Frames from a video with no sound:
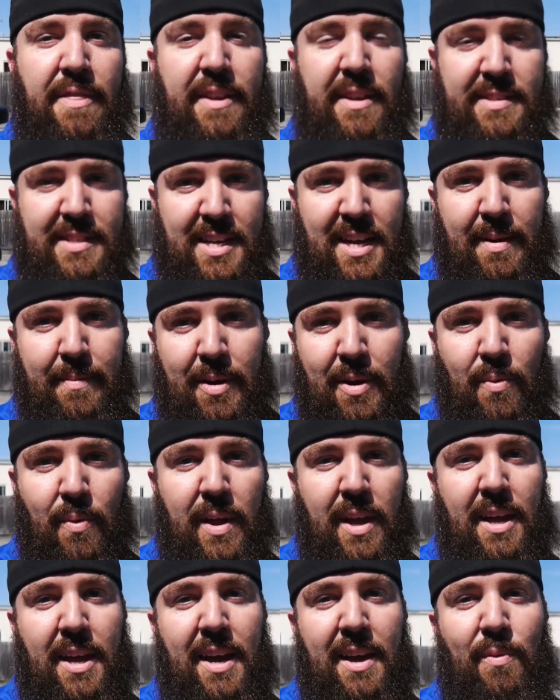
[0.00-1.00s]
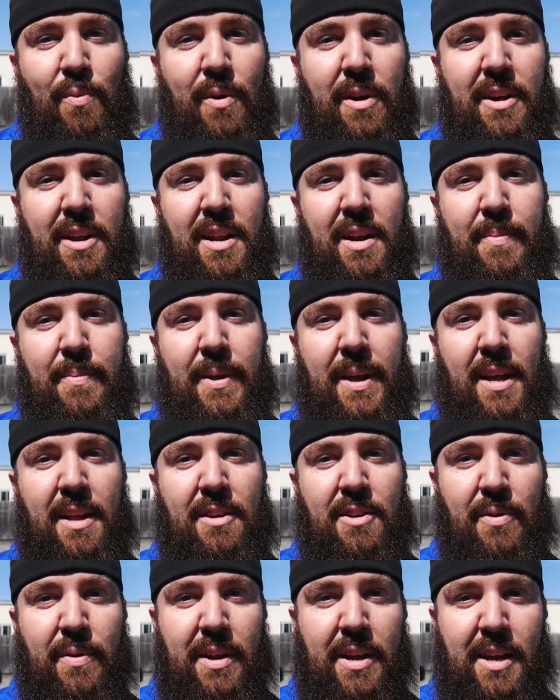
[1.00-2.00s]
This coming weekend, we're going to be
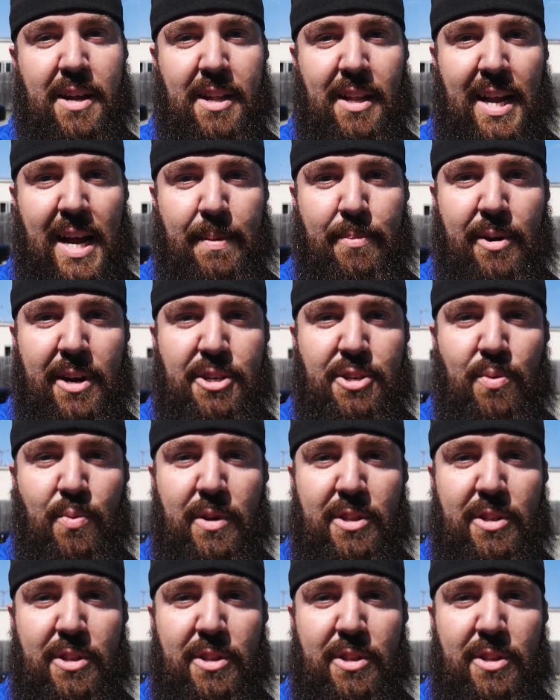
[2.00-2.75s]
doing a collaboration